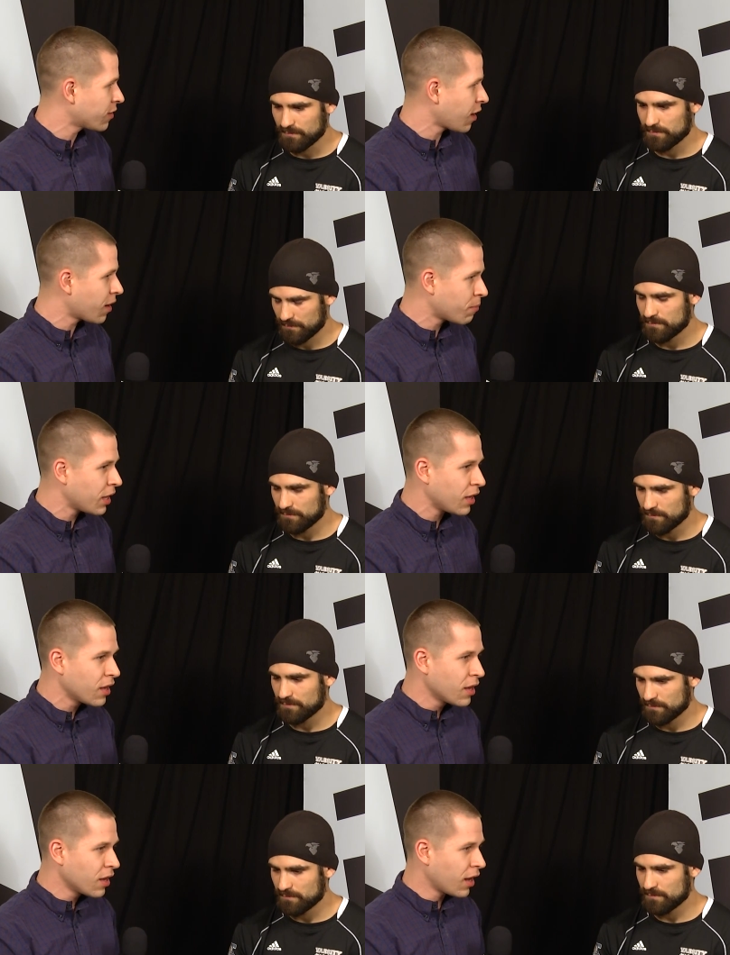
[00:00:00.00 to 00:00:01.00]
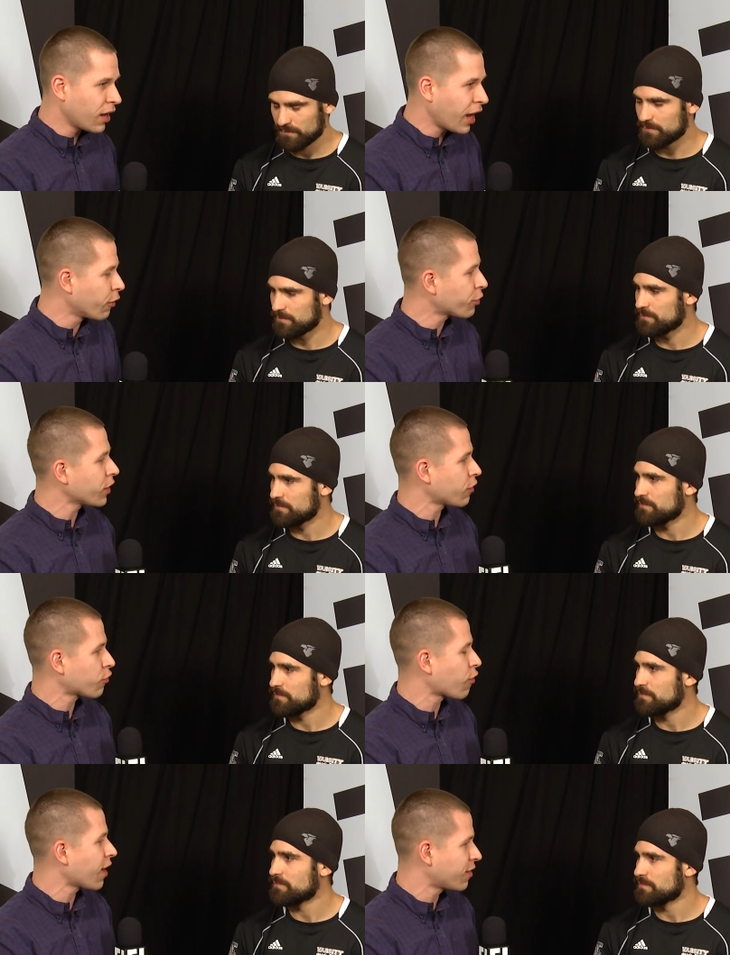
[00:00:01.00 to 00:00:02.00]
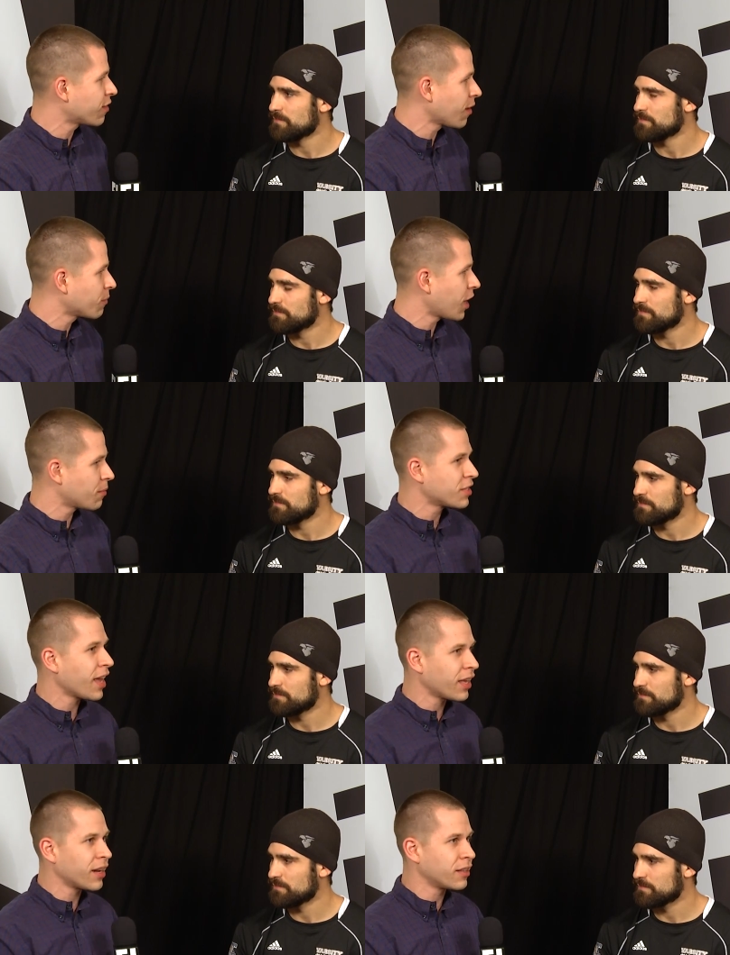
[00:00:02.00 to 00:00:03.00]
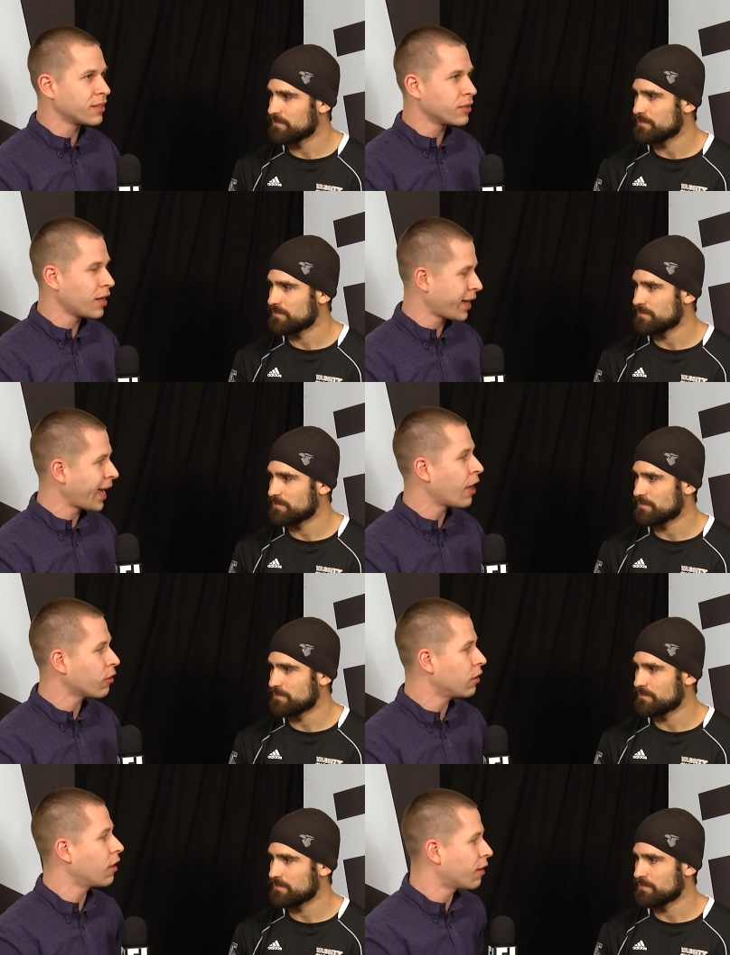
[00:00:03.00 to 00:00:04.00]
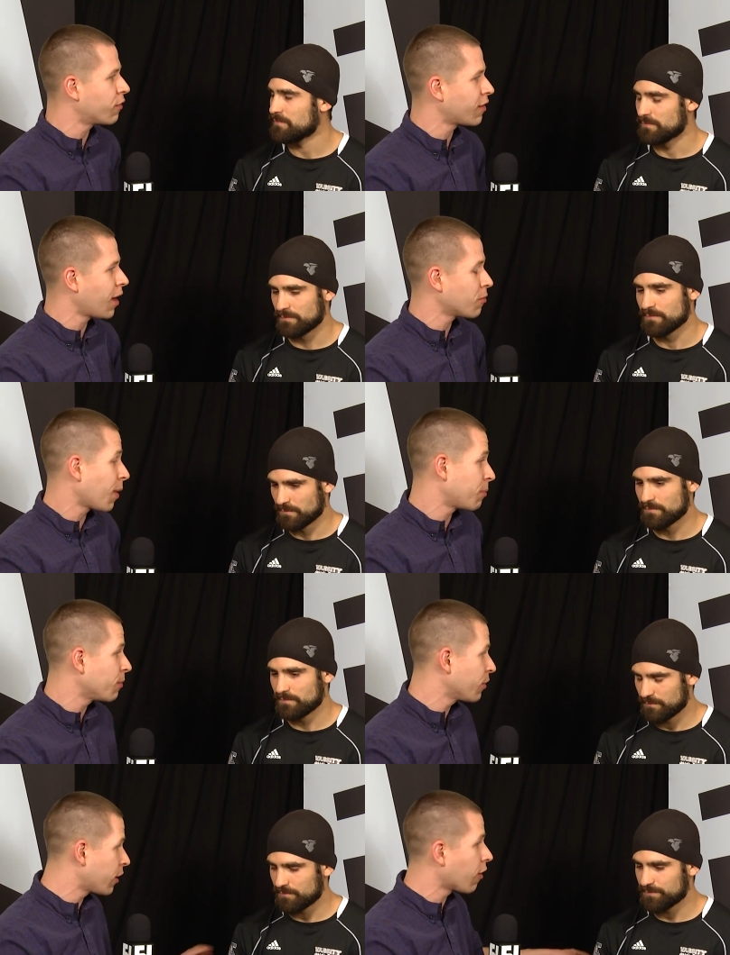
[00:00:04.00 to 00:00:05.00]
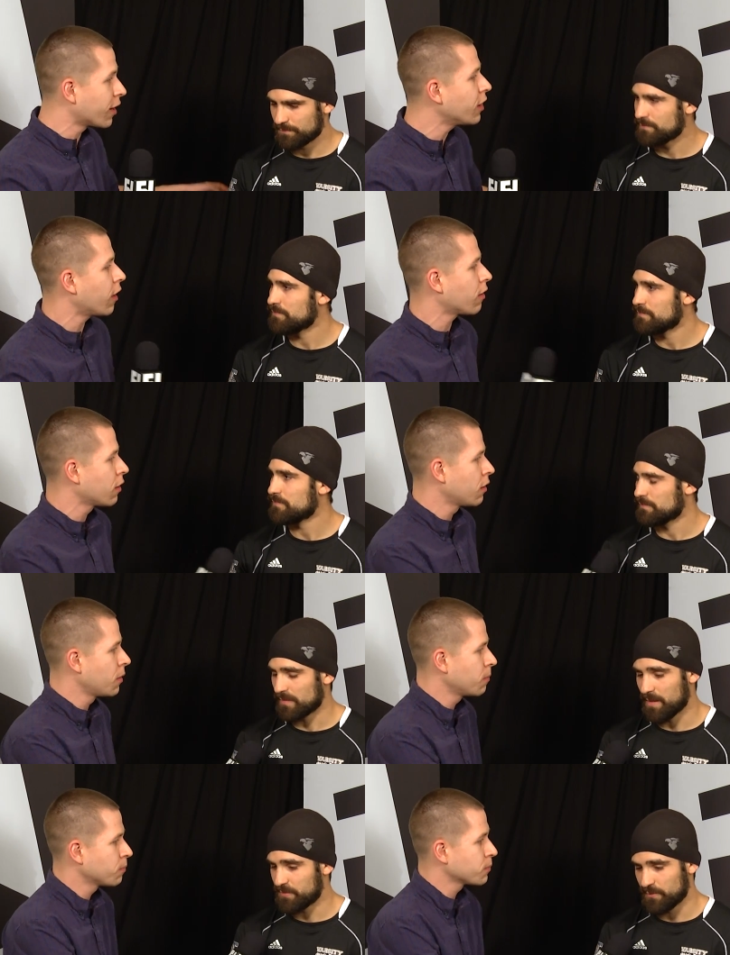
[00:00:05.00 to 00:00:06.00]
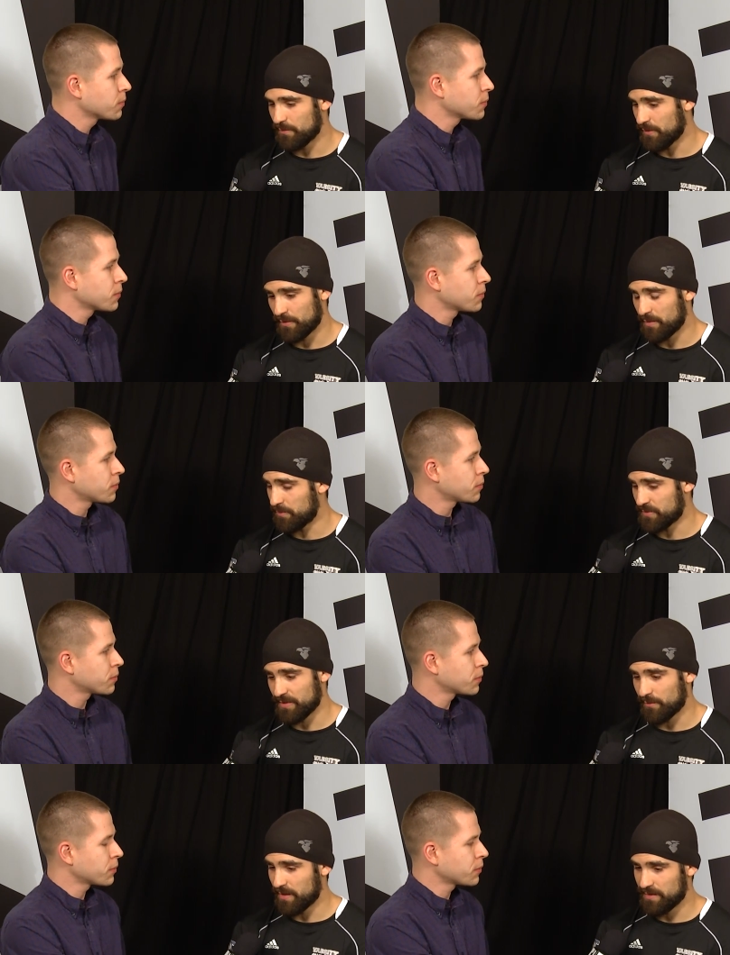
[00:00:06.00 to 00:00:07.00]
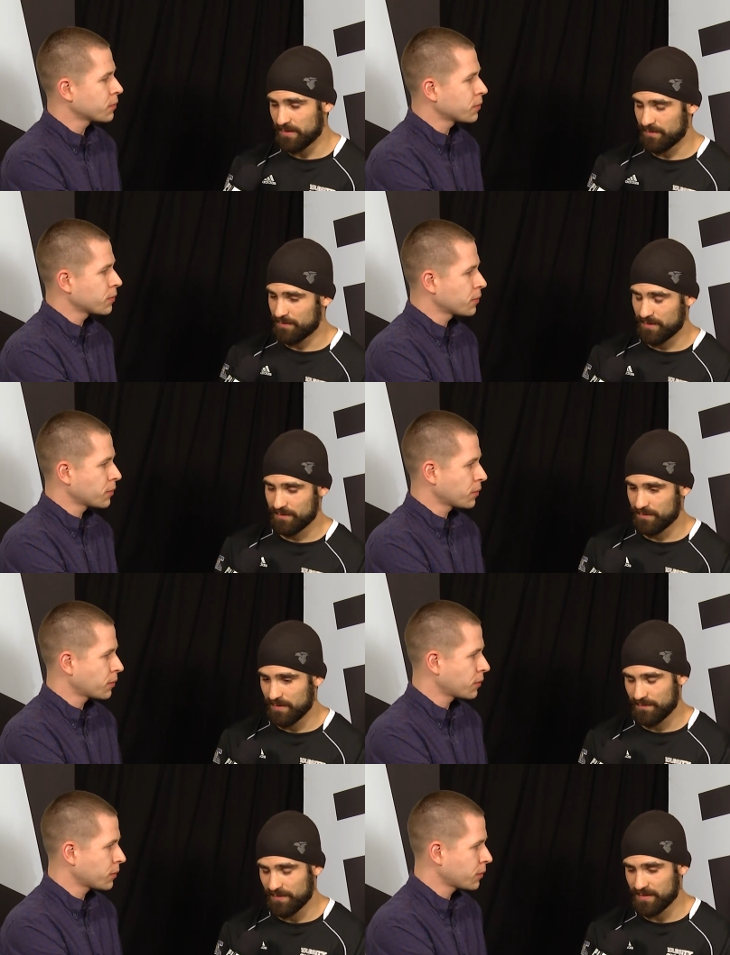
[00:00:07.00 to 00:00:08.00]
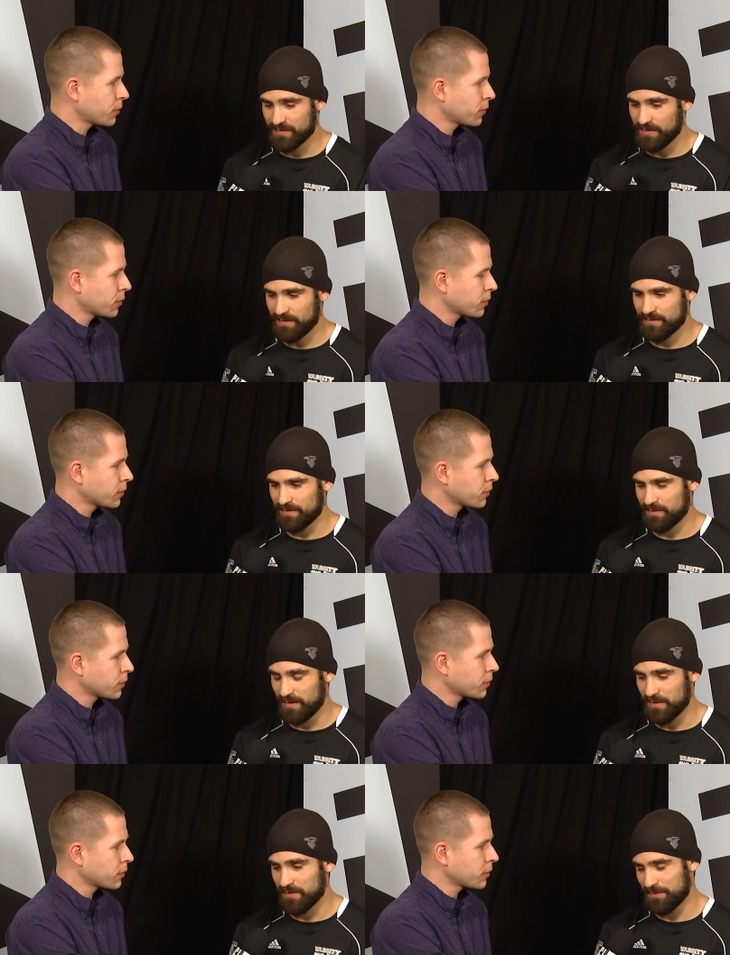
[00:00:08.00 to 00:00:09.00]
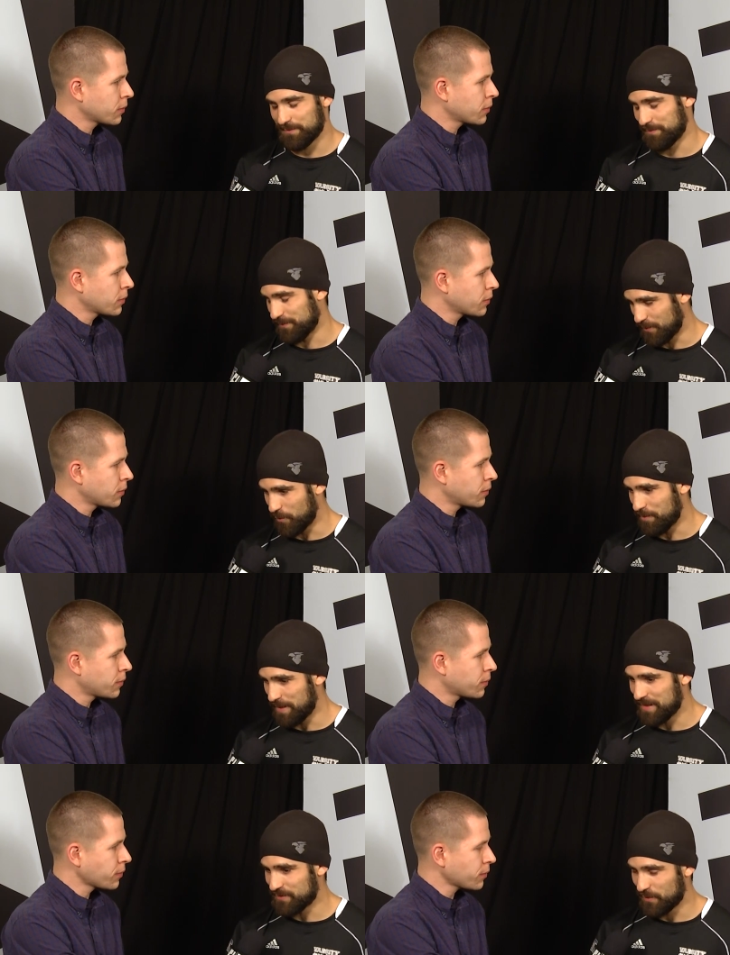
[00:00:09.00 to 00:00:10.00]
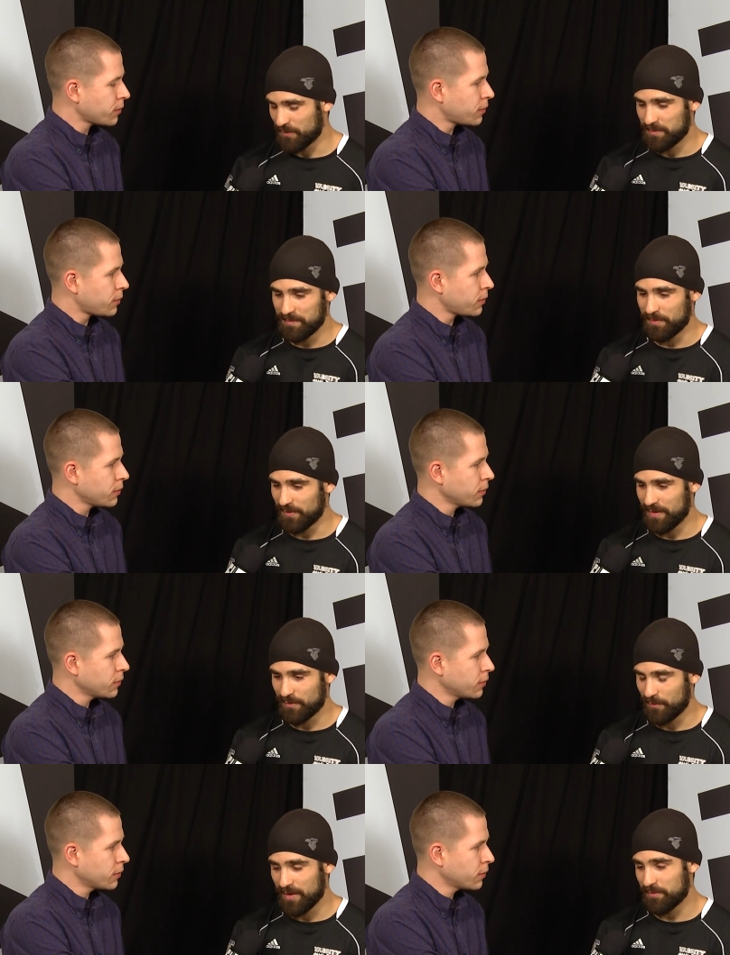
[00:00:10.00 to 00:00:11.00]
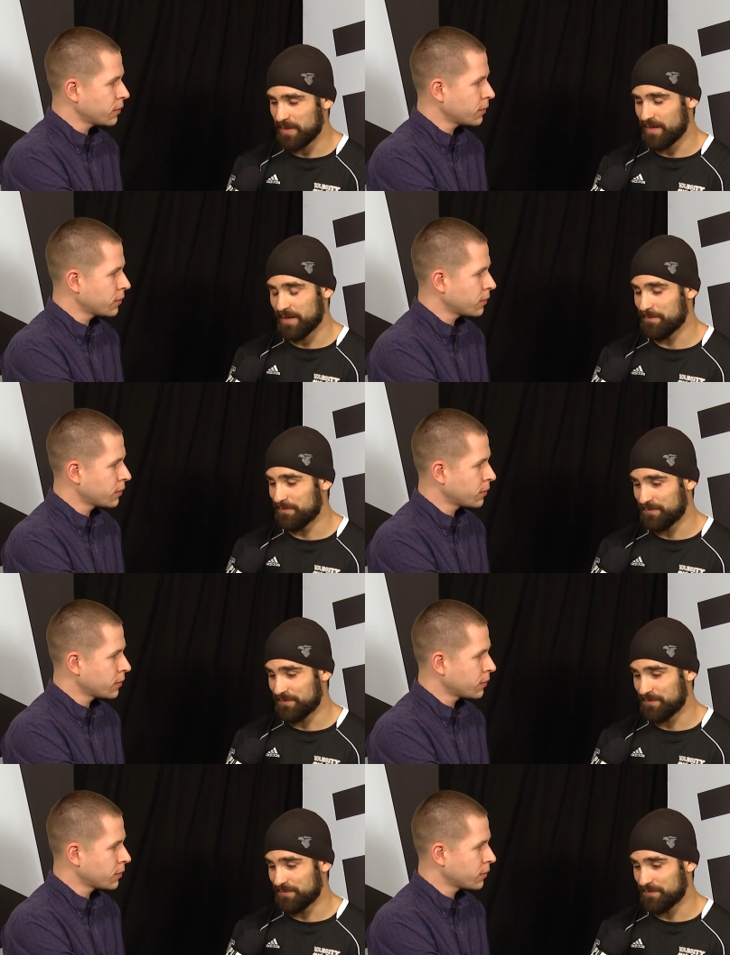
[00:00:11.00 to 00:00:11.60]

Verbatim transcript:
Speaker 1: It's got to be. Uh, I don't think the stress is sometimes taken into account a lot of the times by people that aren't in there.
Speaker 2: Absolutely, you're 100% right, and and and that's it. And uh, going back to all the people that are around me, I am